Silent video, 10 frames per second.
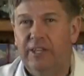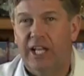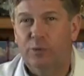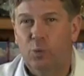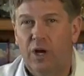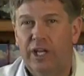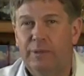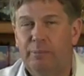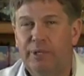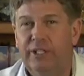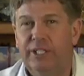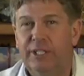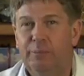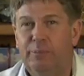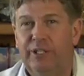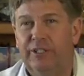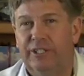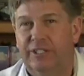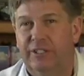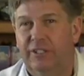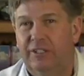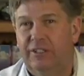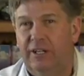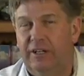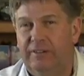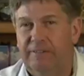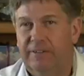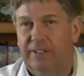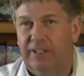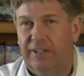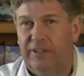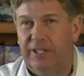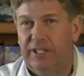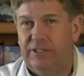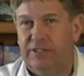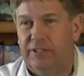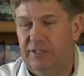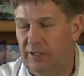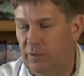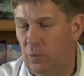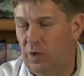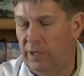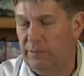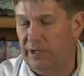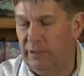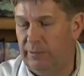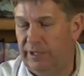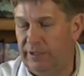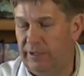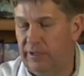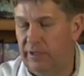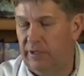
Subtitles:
that's 1 billion billion of these 1 millimeter